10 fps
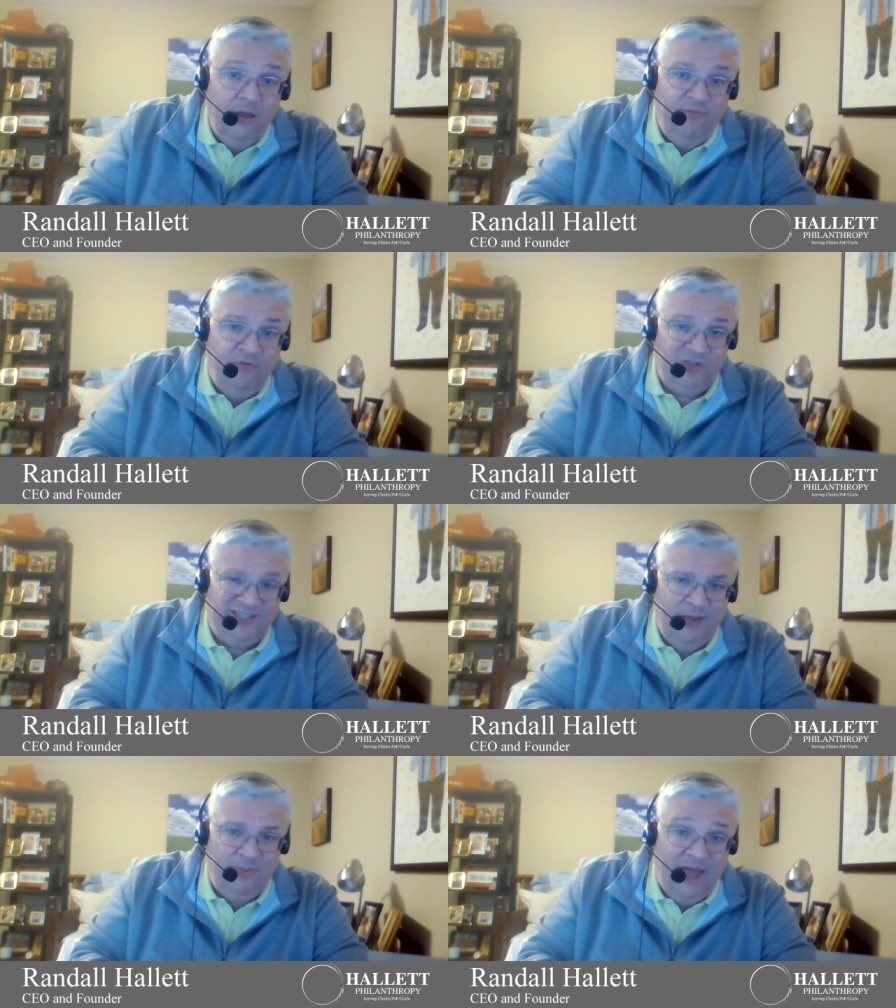first
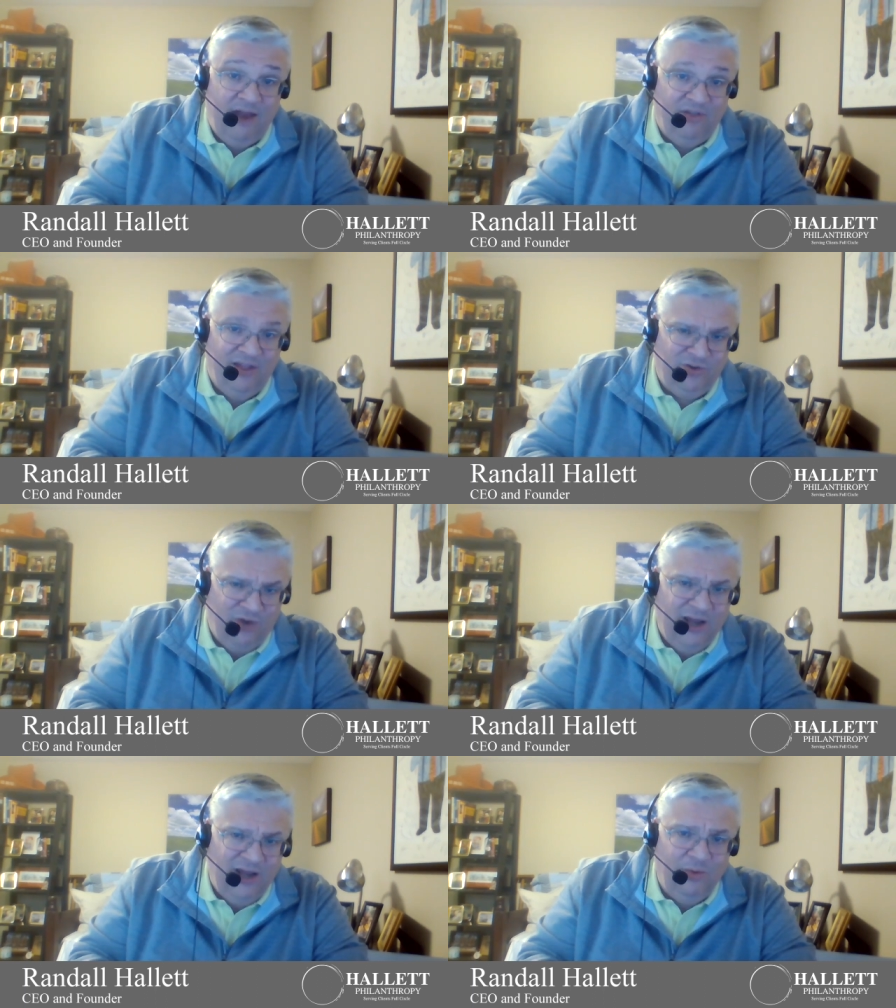time kind of
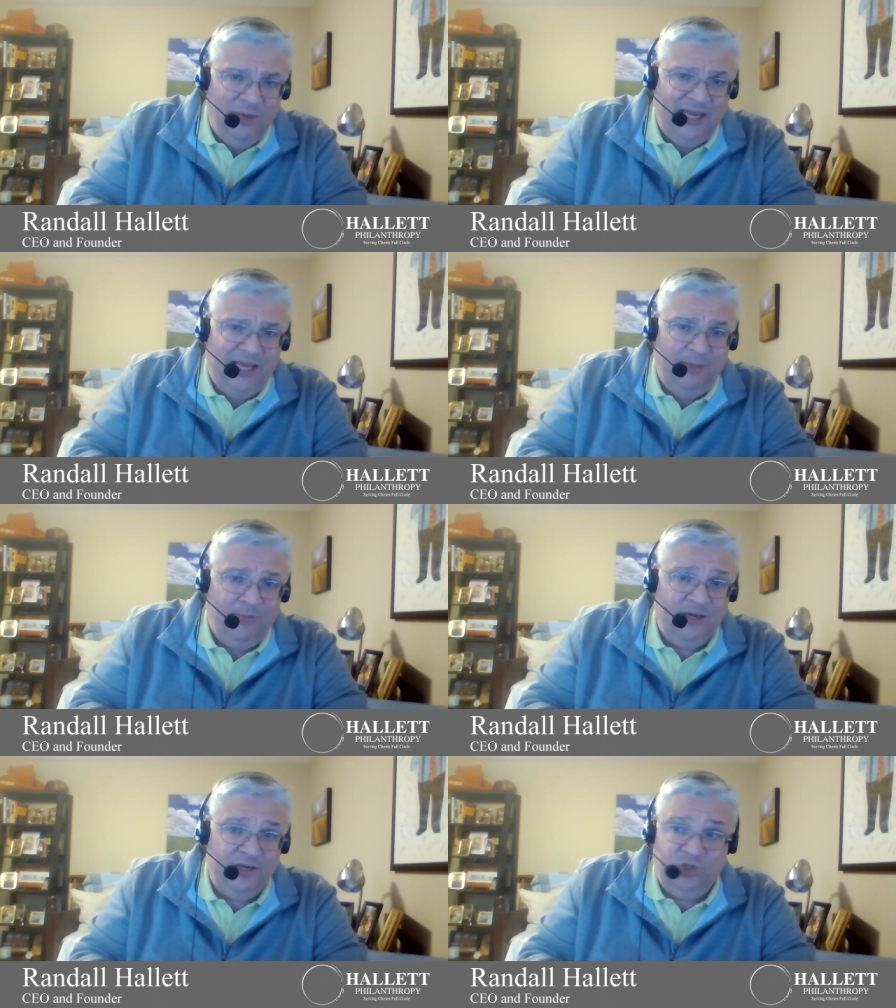electronically we could keep
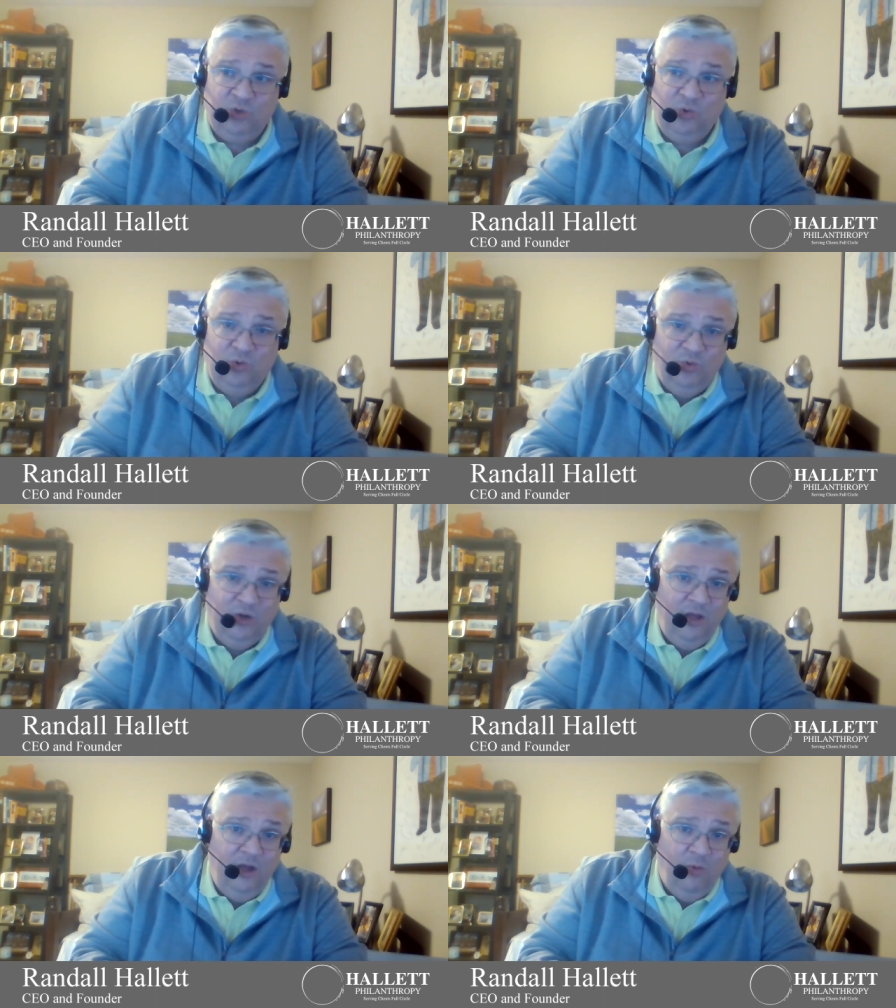it, to
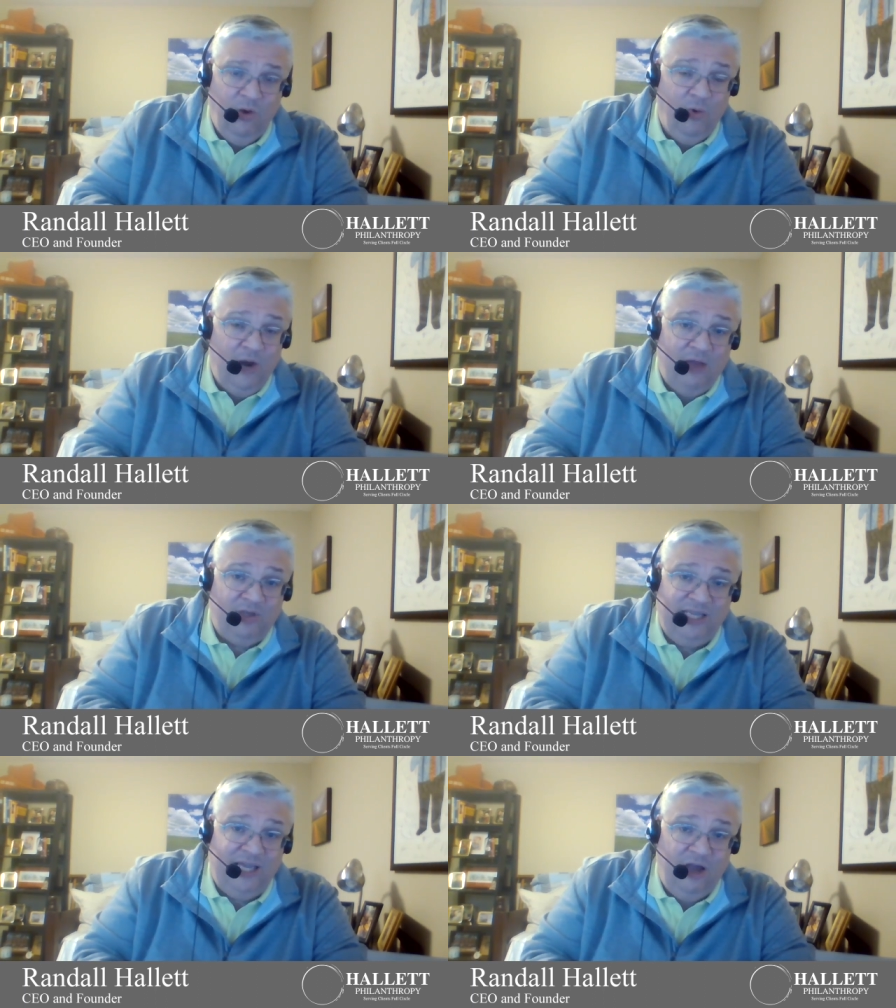where we're now
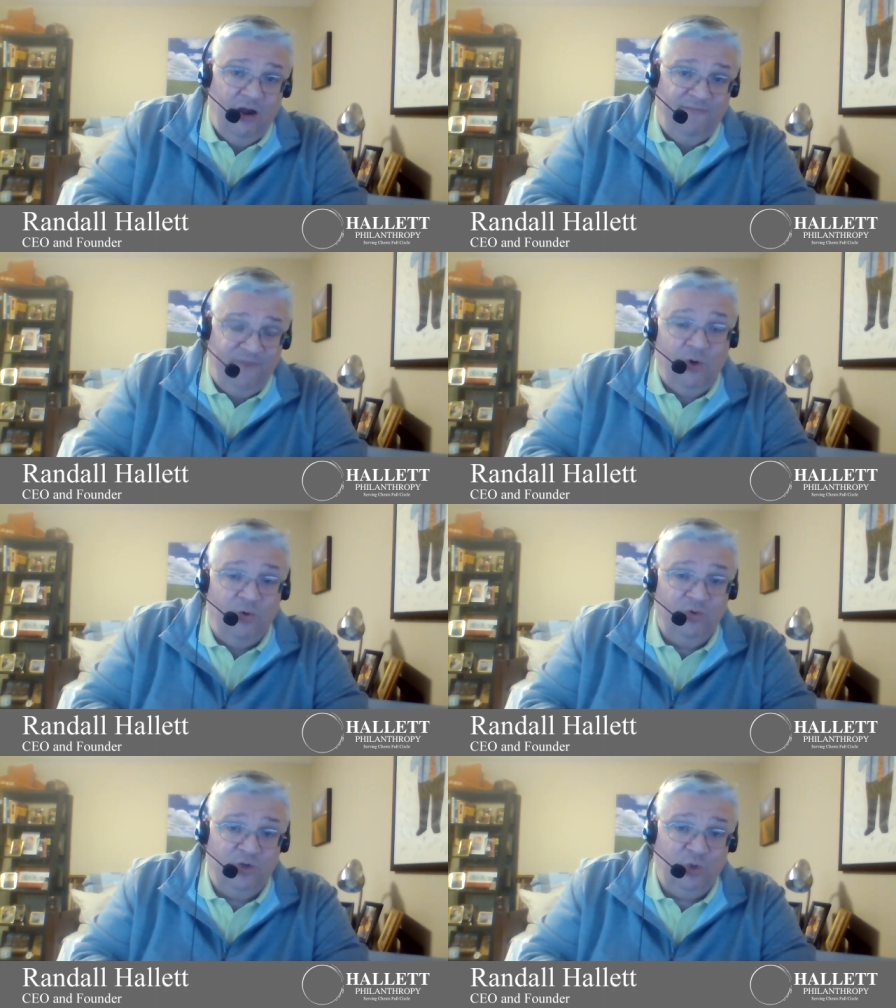syncing our
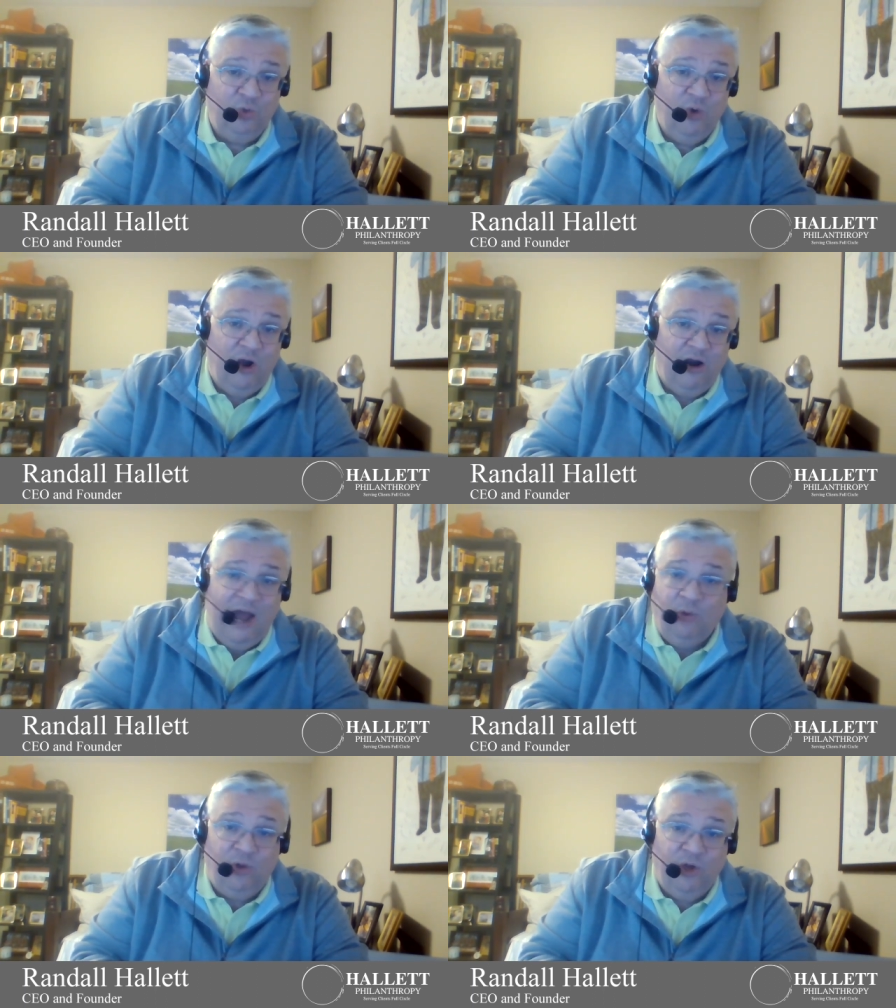phone to our
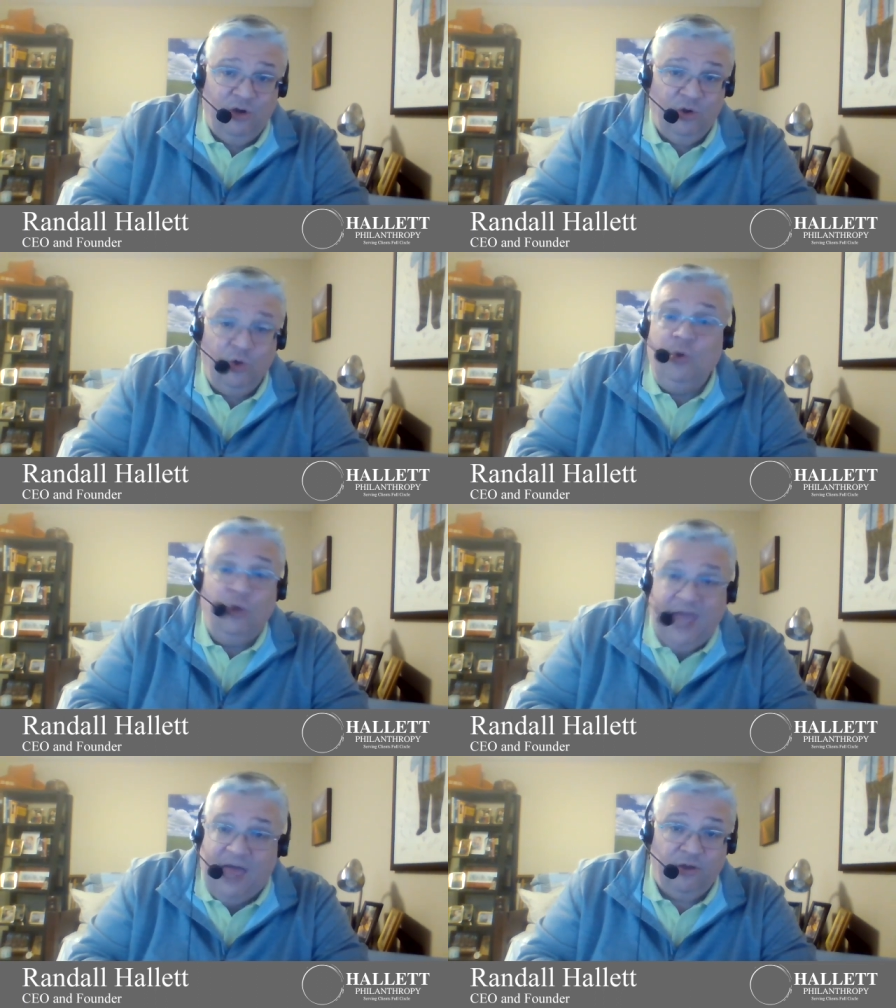Outlook or
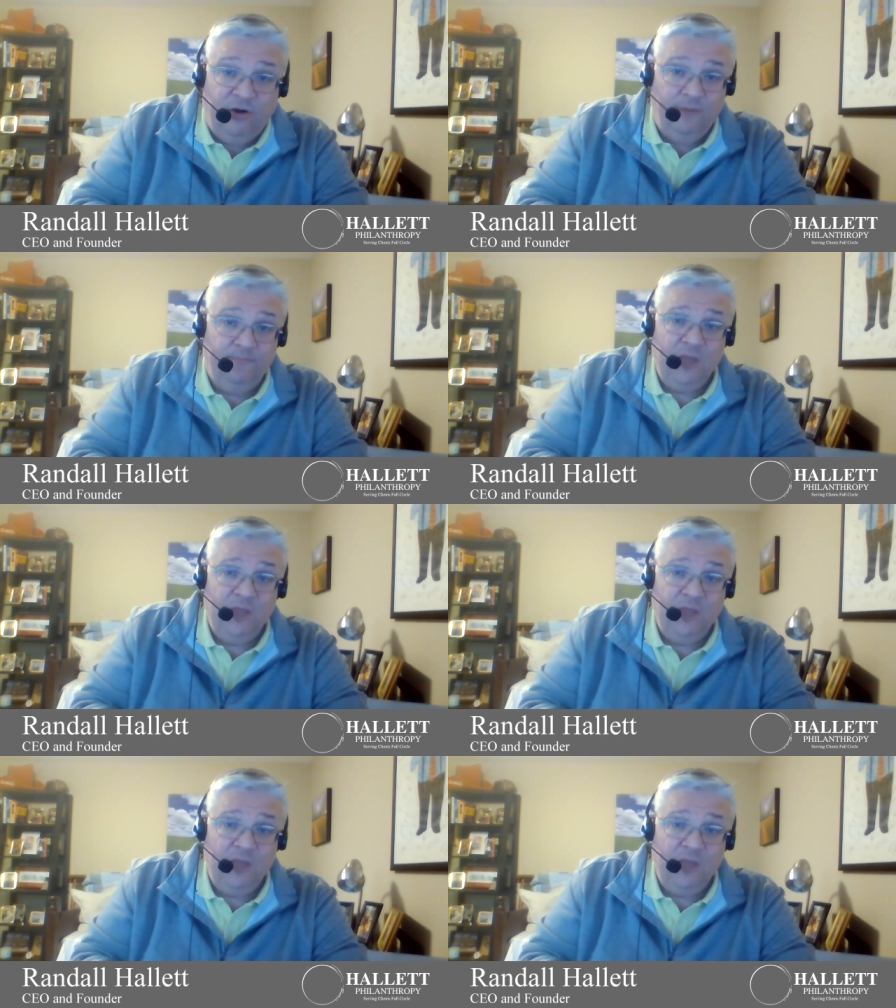Google Calendar.